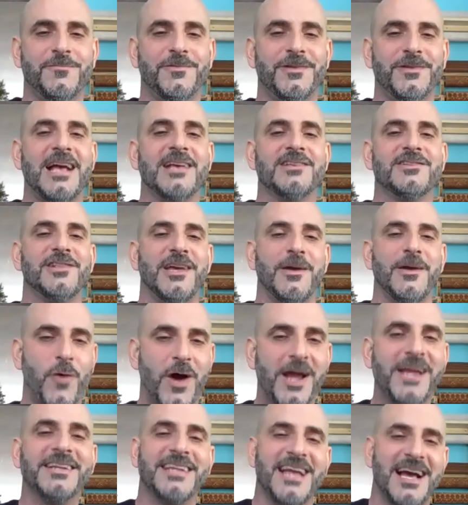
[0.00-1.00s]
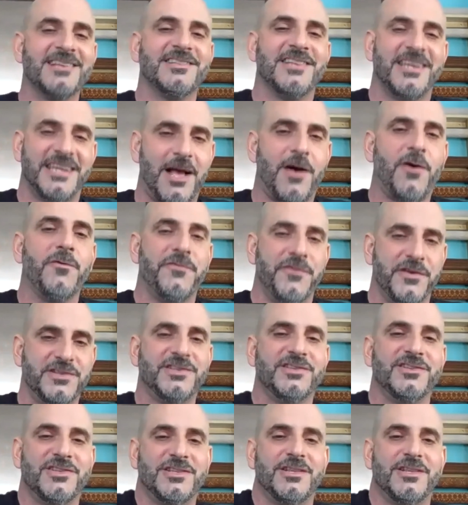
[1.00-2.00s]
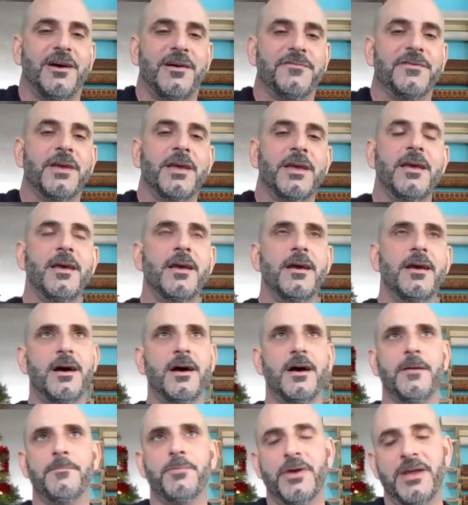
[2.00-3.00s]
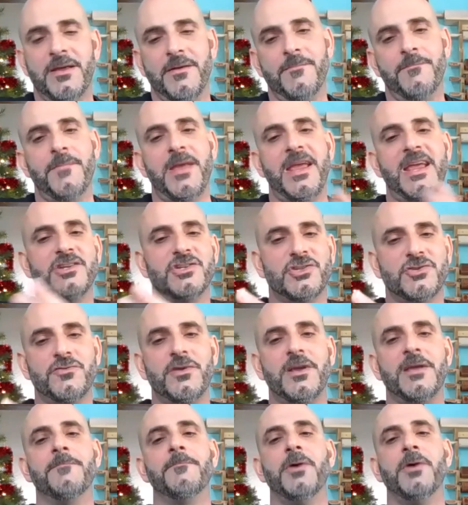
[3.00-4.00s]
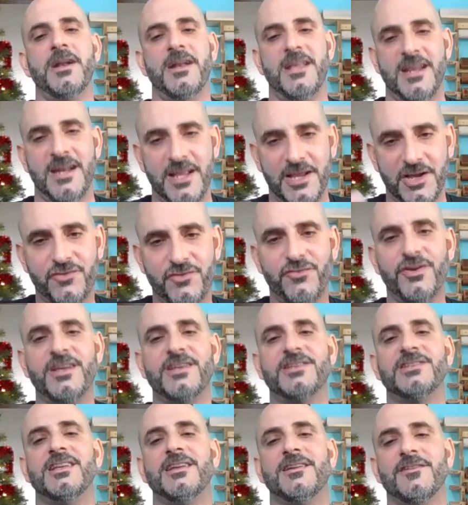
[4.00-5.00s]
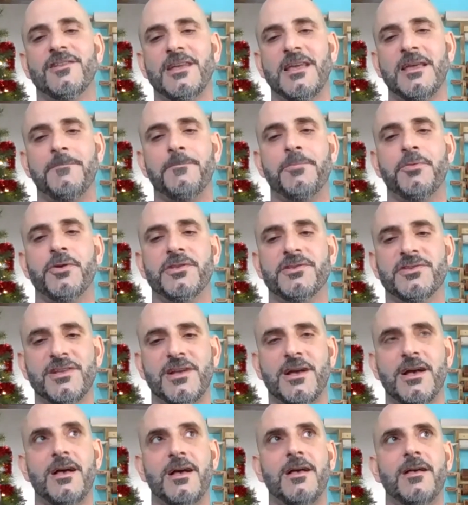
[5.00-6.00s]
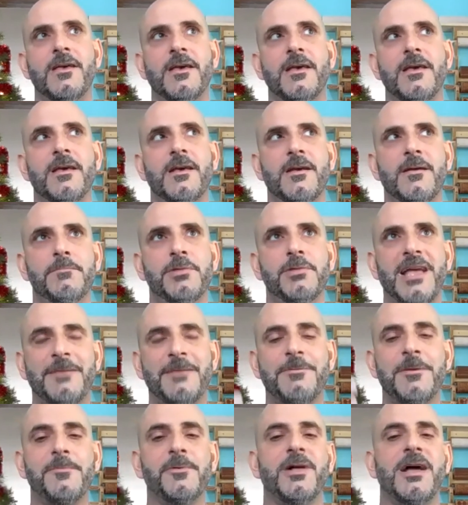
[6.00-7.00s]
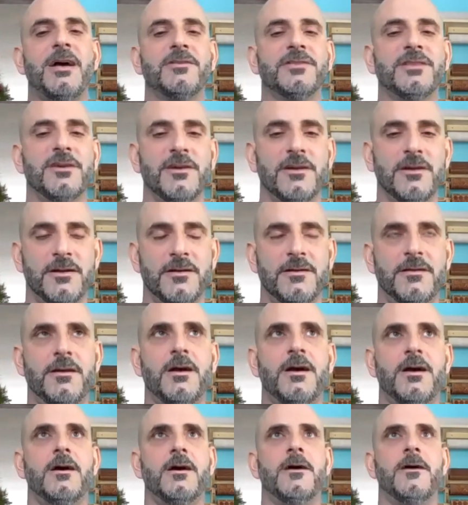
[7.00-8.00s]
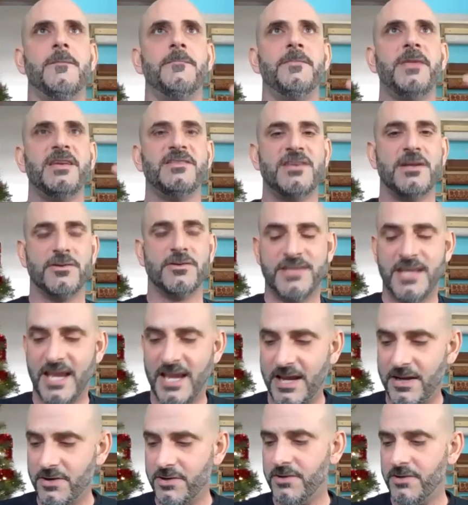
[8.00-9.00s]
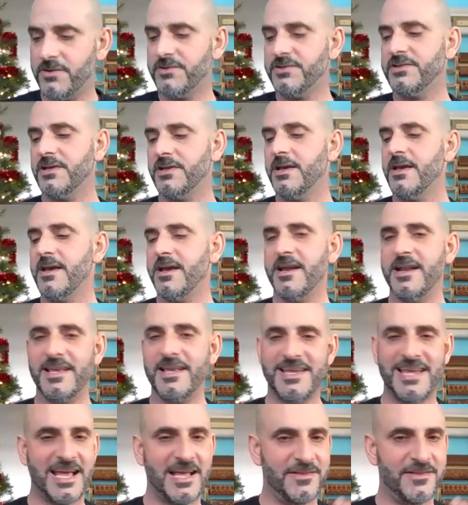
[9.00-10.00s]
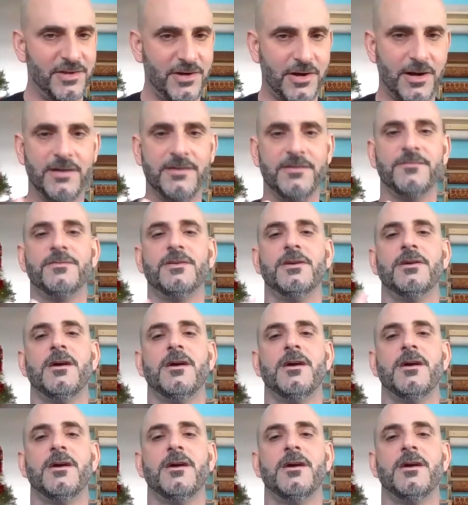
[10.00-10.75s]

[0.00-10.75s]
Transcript: guys like white guys like Elvis and stuff bring it mainstream, but it increasingly puts Black people out there as entertainers. And again, there